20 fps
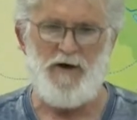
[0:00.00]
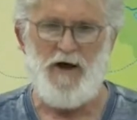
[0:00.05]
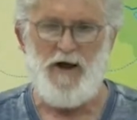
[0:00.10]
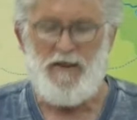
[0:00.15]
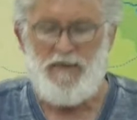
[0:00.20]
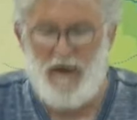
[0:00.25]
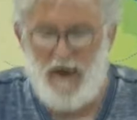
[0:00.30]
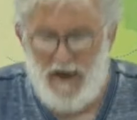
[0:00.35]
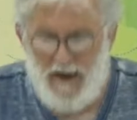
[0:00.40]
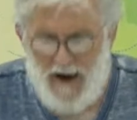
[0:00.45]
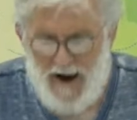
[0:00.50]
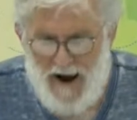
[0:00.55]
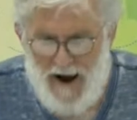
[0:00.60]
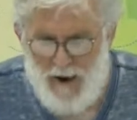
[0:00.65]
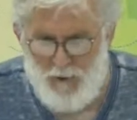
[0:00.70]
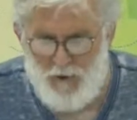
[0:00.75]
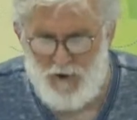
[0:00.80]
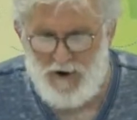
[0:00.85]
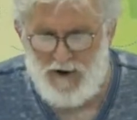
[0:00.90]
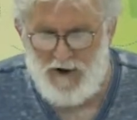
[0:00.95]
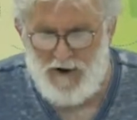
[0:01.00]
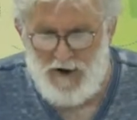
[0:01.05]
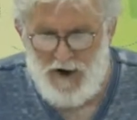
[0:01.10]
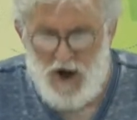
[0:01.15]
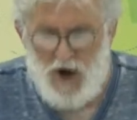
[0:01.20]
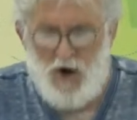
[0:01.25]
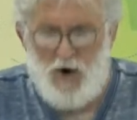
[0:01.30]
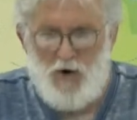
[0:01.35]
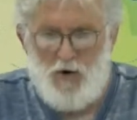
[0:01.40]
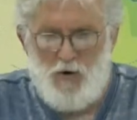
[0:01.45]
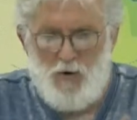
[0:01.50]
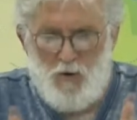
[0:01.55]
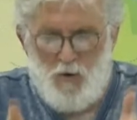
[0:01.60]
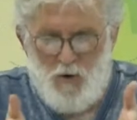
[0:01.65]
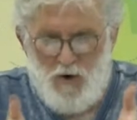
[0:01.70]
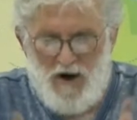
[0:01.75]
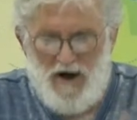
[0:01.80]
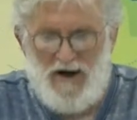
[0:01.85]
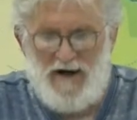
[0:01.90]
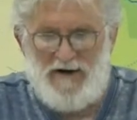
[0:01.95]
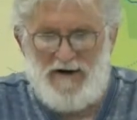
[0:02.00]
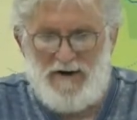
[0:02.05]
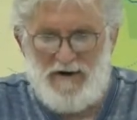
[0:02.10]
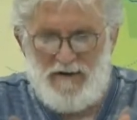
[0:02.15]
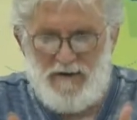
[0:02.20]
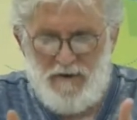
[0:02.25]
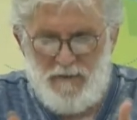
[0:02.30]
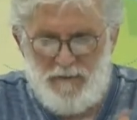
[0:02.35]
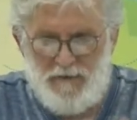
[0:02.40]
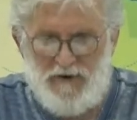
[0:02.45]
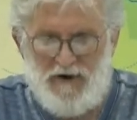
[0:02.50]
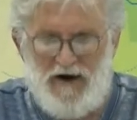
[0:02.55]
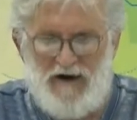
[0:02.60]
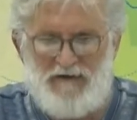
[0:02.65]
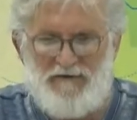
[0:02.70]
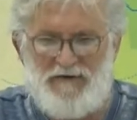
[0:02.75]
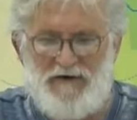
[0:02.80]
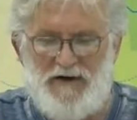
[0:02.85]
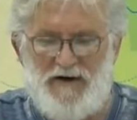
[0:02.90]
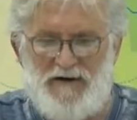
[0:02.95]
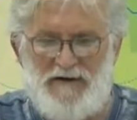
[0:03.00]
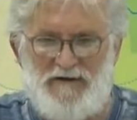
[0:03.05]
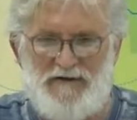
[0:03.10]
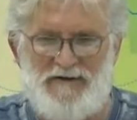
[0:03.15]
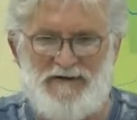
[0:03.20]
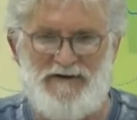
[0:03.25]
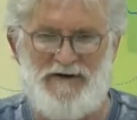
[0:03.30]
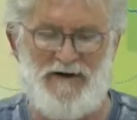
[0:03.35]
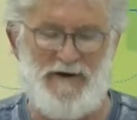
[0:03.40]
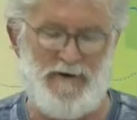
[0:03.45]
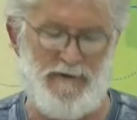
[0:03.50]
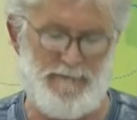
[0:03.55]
that I want to know what the prophet said.